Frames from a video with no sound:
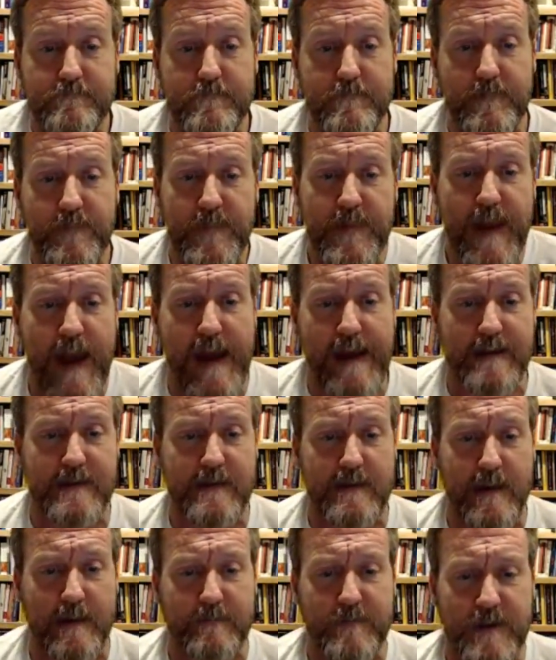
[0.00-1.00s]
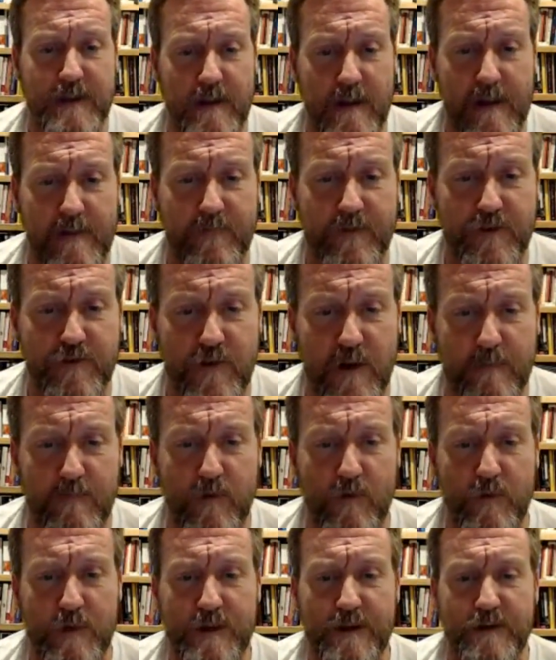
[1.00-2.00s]
next, I'm still having
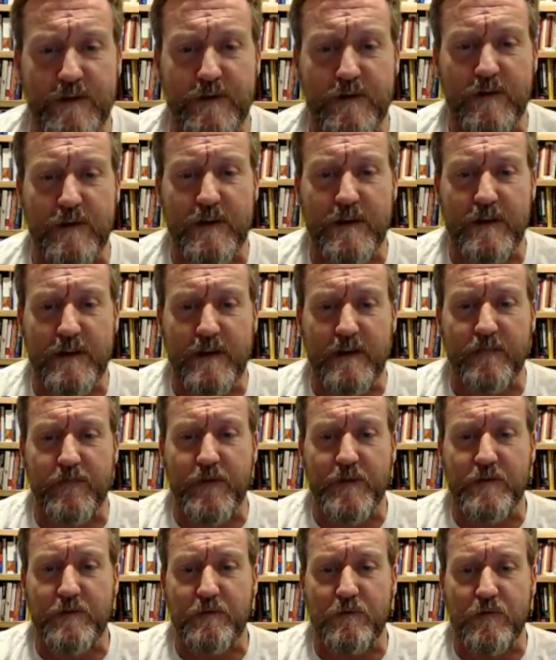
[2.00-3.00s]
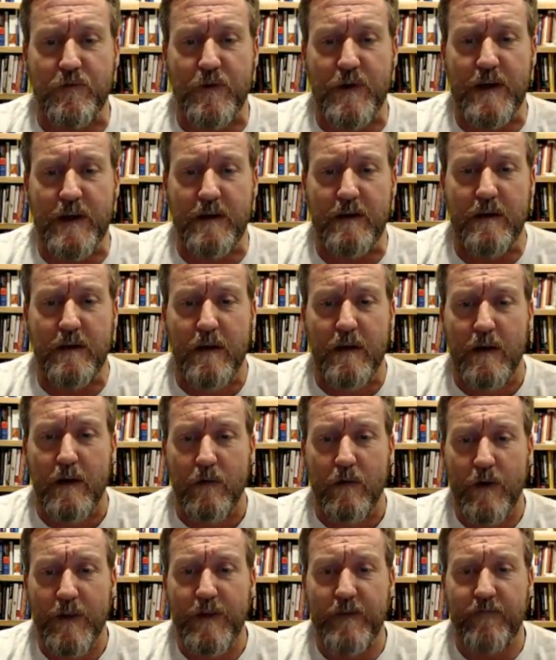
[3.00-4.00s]
trouble with discerning the difference between
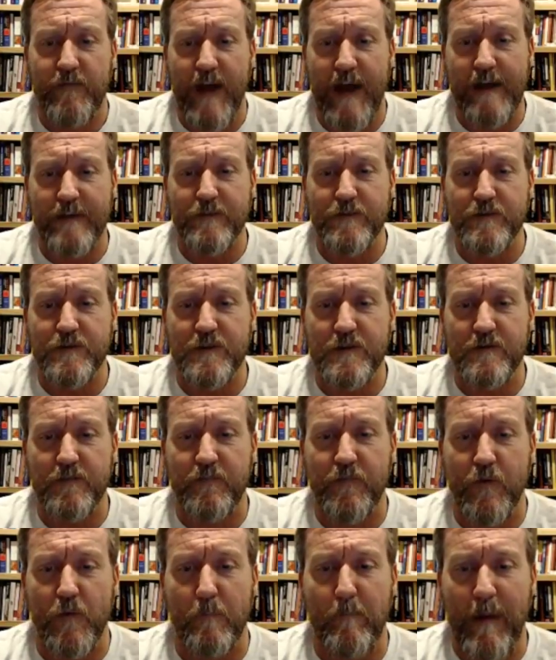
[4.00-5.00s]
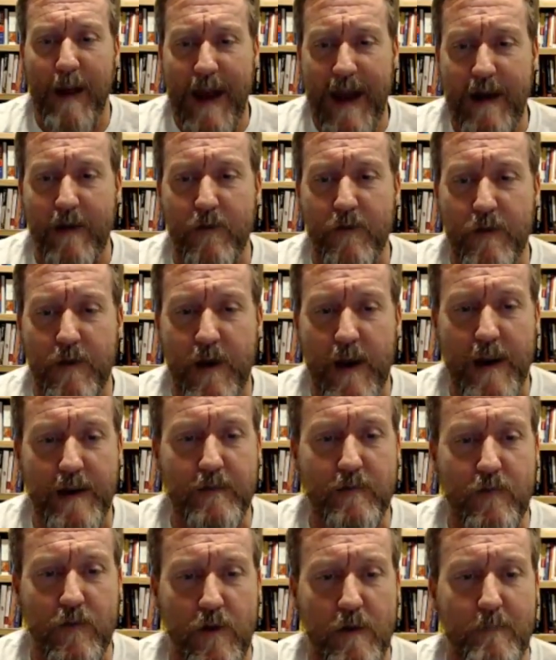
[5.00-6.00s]
what the values for power
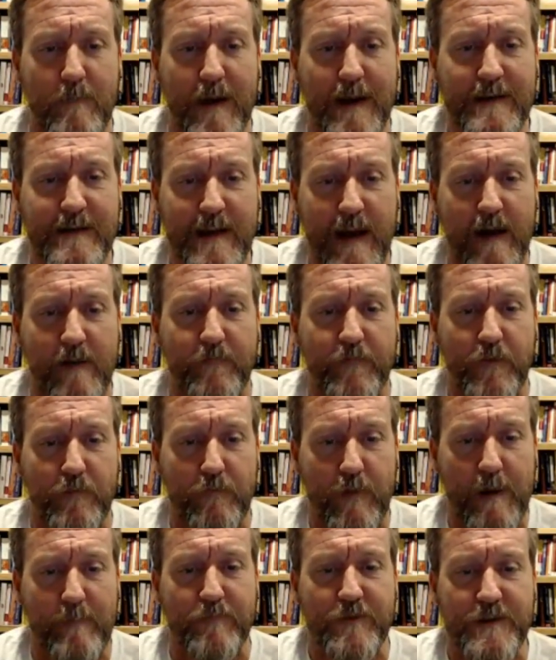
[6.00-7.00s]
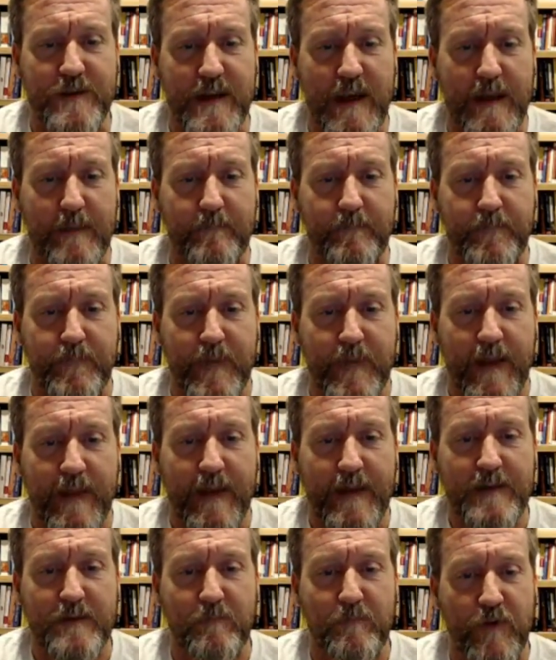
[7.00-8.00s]
and Chromebox Alpha represent.
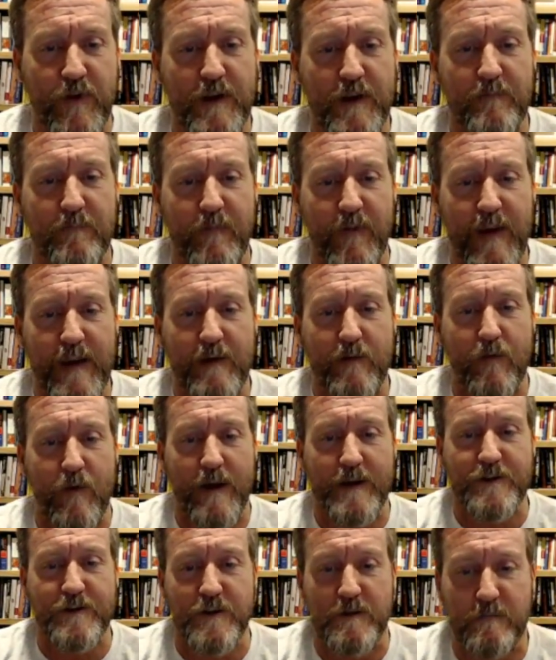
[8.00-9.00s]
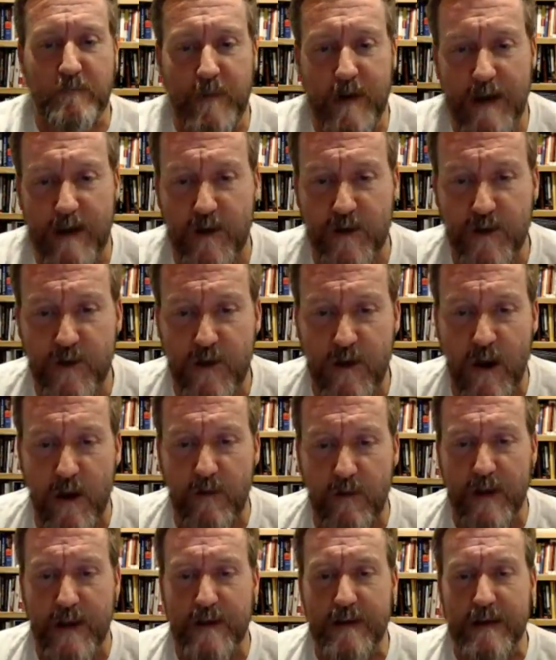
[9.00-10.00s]
That's a pretty vague question, but could you
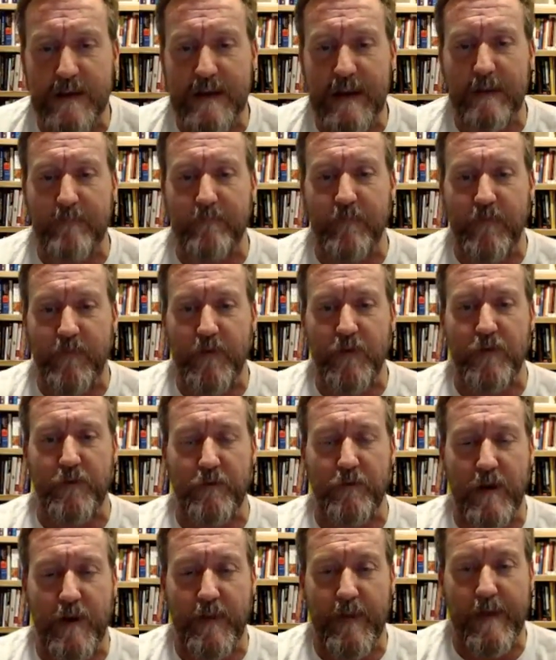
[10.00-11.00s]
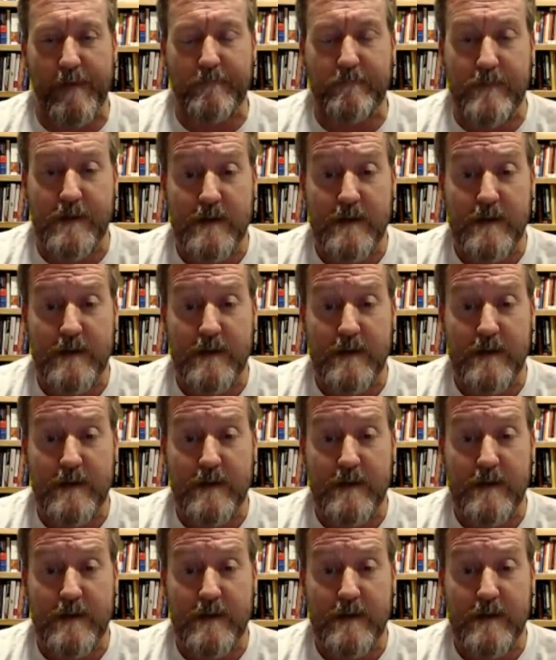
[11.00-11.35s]
go into depth further on them?